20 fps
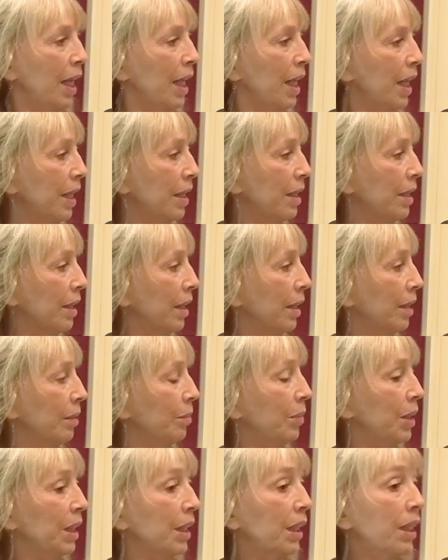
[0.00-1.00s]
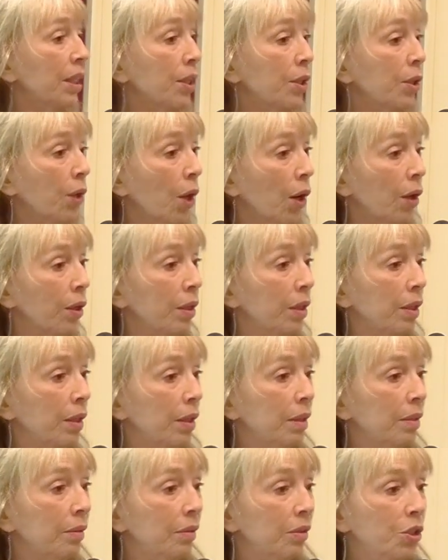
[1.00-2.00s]
And in
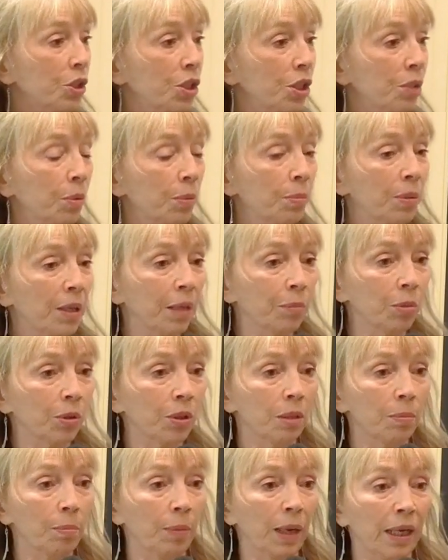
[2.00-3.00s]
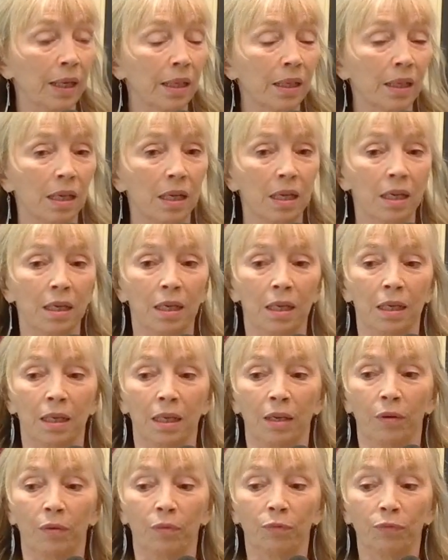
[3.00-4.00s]
kindergarten, she would be able to make
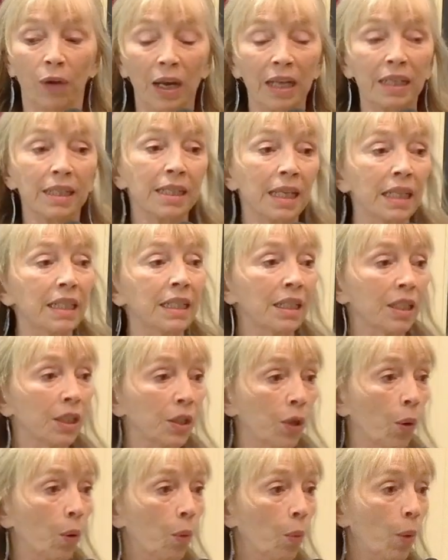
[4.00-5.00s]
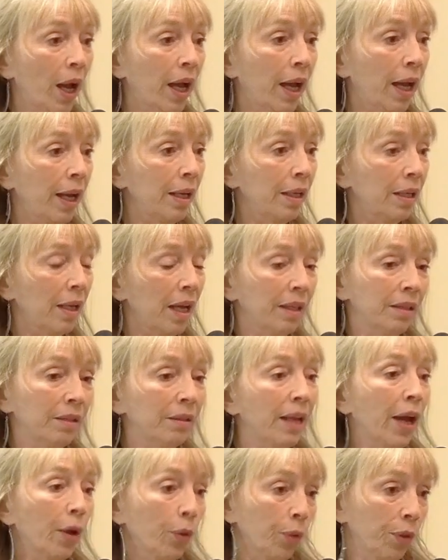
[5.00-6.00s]
friends that didn't go away
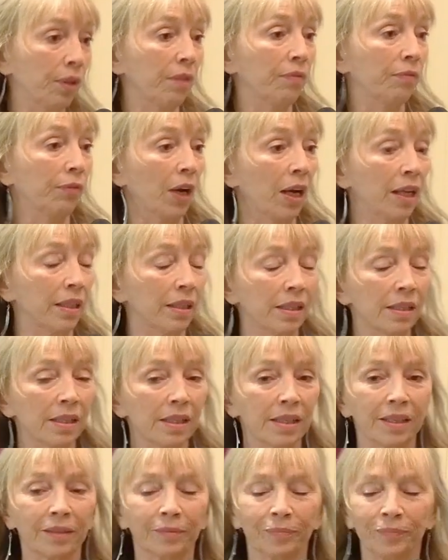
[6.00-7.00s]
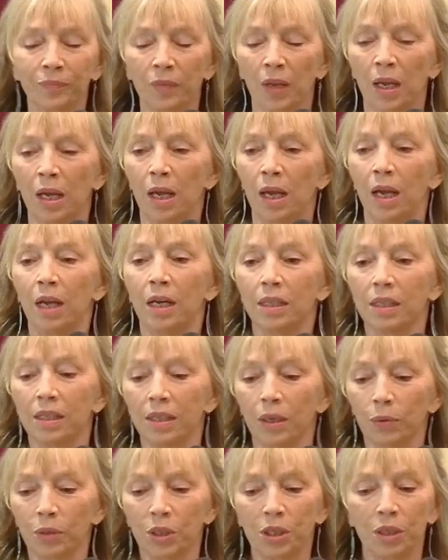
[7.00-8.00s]
and healthy friends.
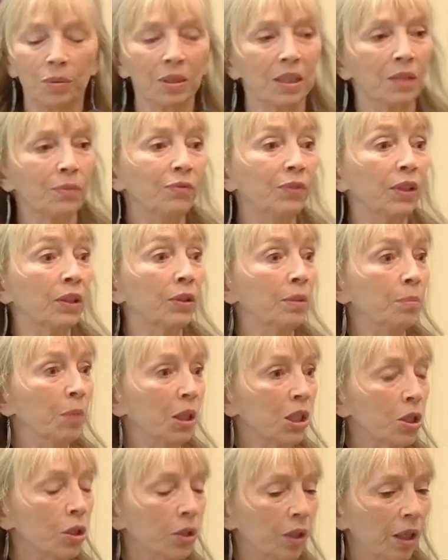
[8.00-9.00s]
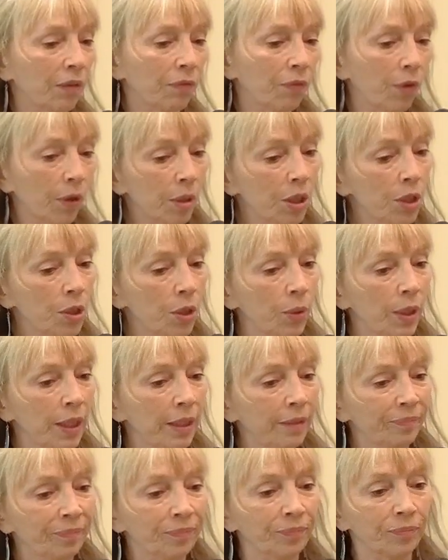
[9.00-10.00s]
So she was very much looking forward to
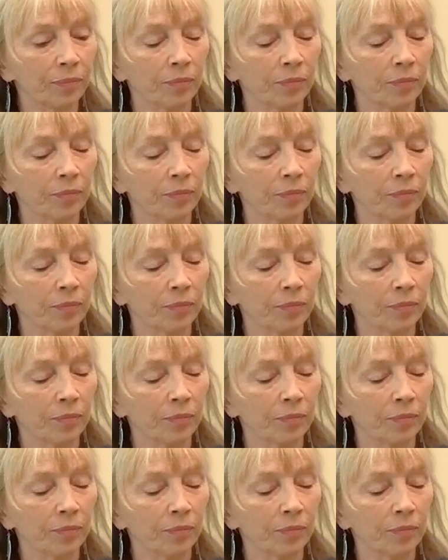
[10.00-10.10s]
it.